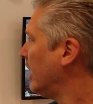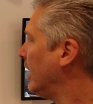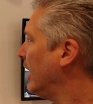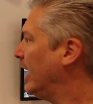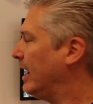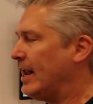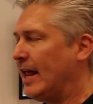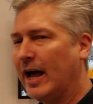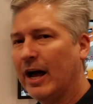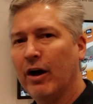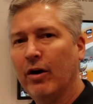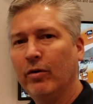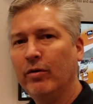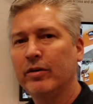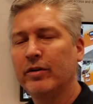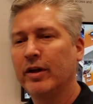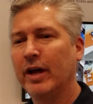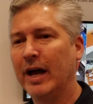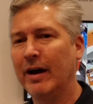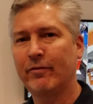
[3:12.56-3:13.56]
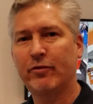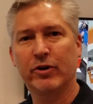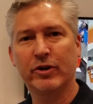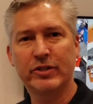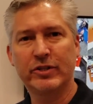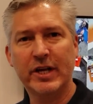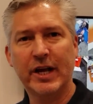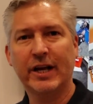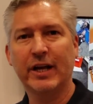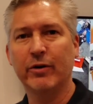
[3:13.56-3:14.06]
And now, after a
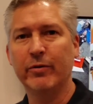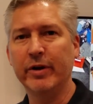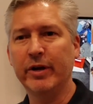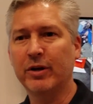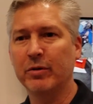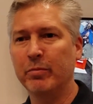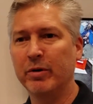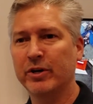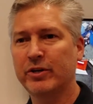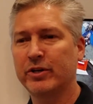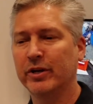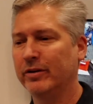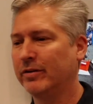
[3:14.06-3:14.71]
secondary commission,